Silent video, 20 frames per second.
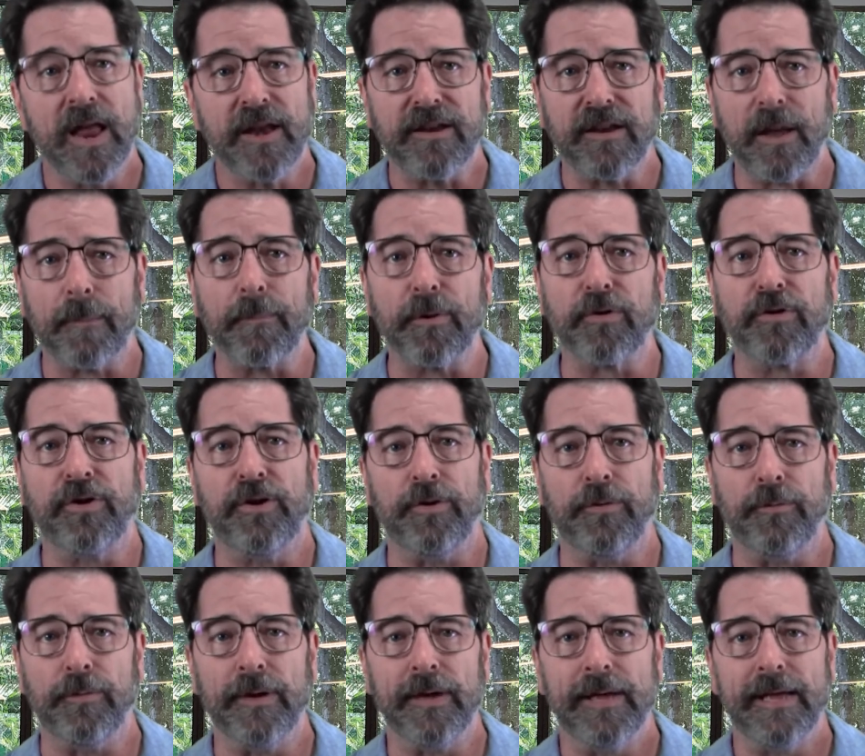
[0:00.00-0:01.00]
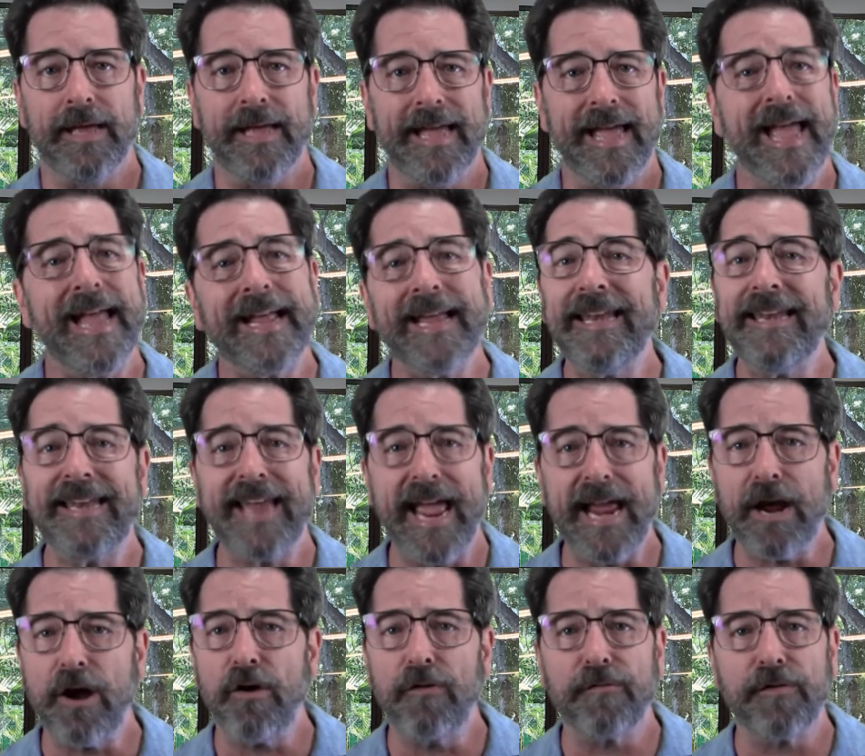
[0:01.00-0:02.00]
Number 2, it can
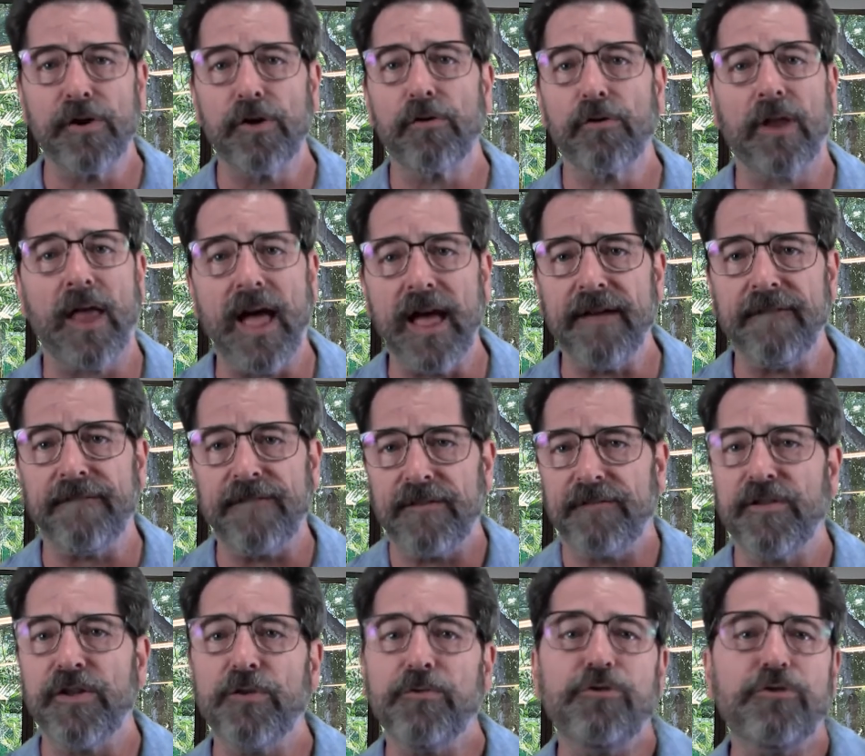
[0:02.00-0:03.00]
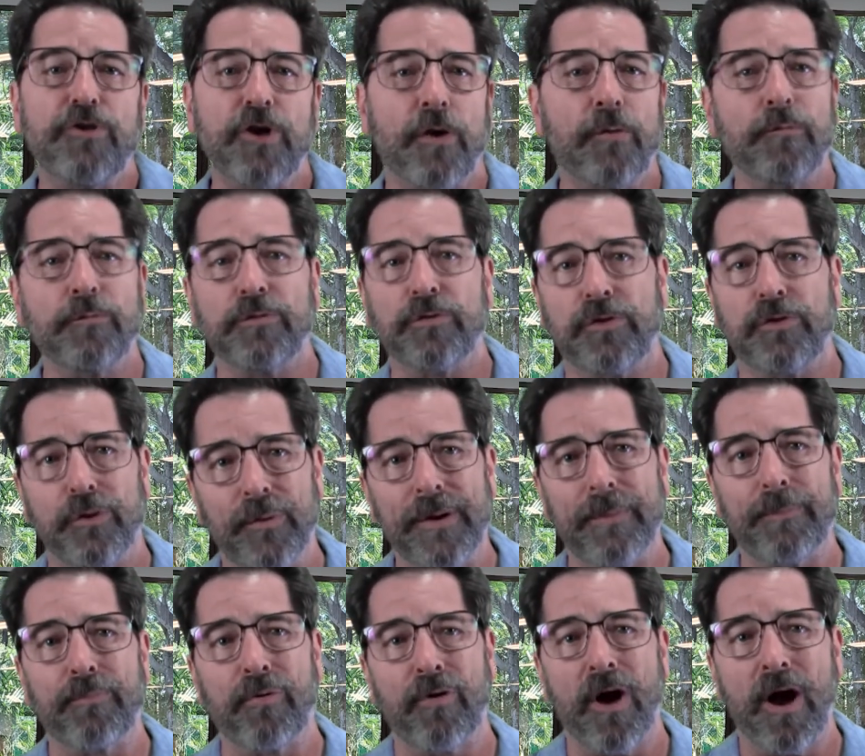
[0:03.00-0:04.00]
take over your life if you don't do
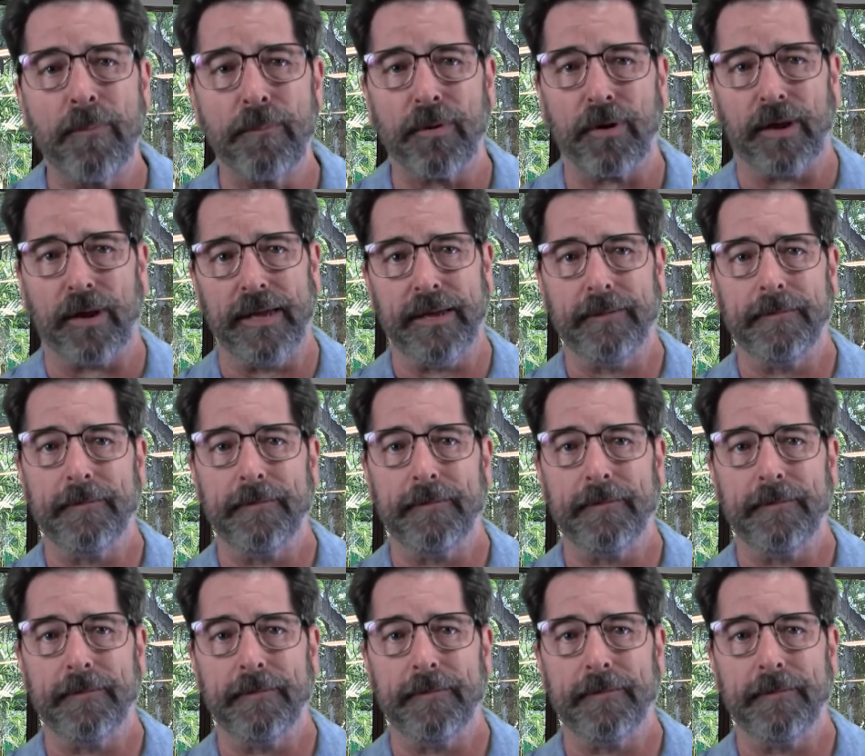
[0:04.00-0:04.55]
it properly.